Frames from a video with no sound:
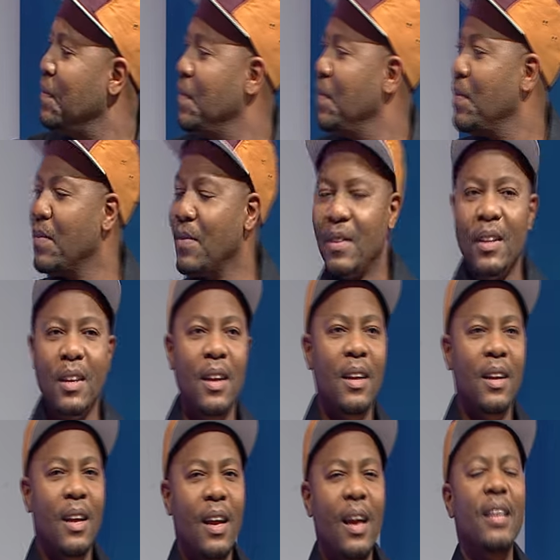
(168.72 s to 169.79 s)
And the Temple
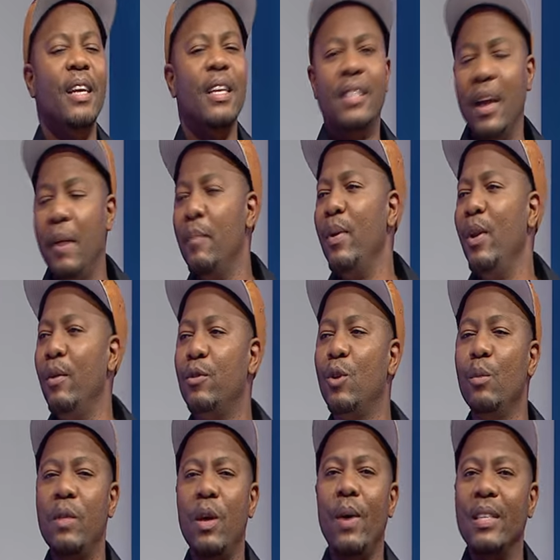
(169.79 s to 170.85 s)
of Doom. And the Temple of
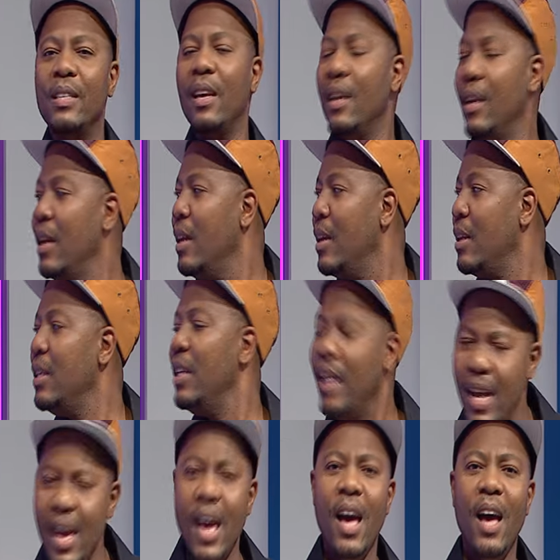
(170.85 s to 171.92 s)
Doom. That there was, was my stuff.
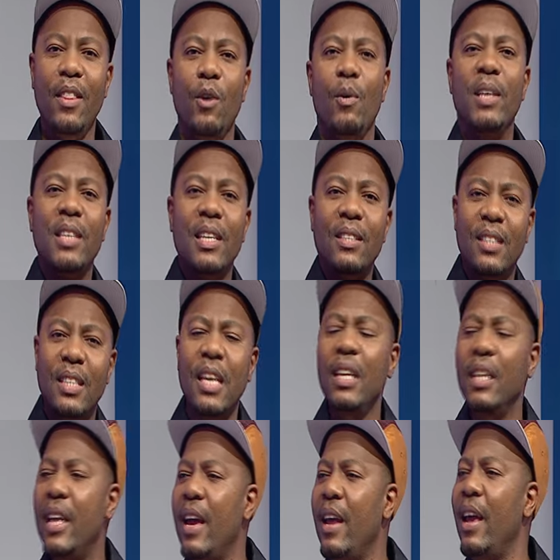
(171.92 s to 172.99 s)
Yeah, there God. was a scene
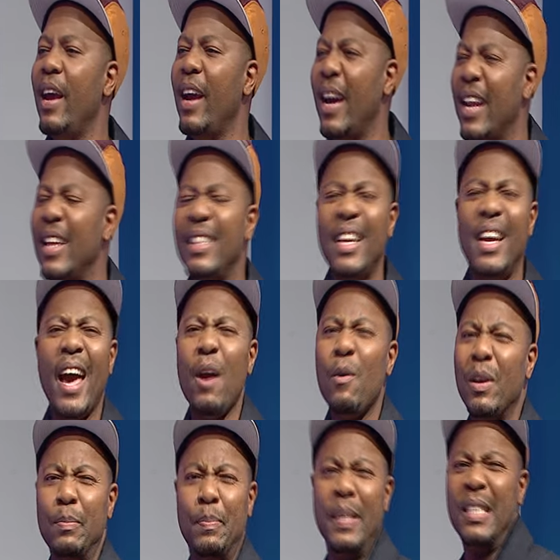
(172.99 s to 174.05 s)
there. A karate guy
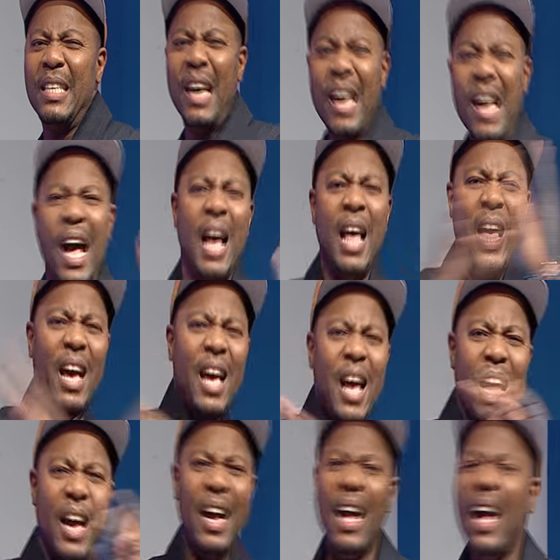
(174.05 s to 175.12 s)
was busy. Ha,
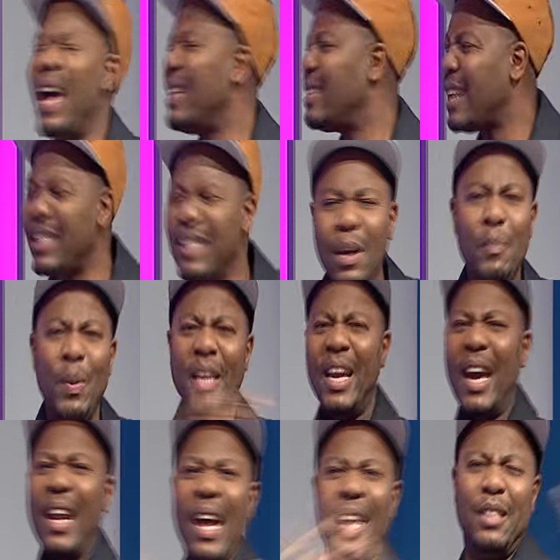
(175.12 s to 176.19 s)
ha, ha. As ashapari
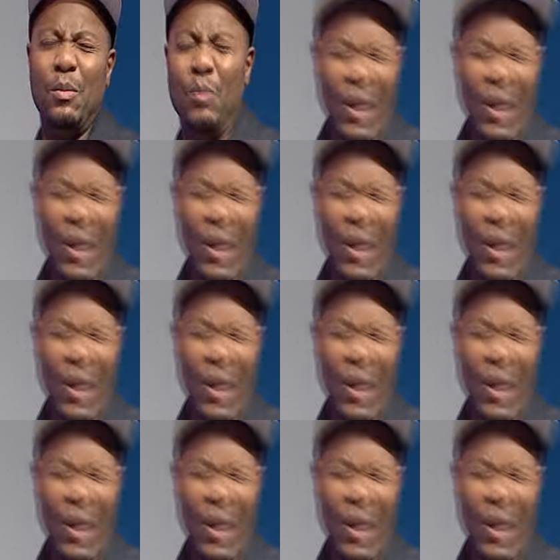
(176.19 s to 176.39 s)
karate.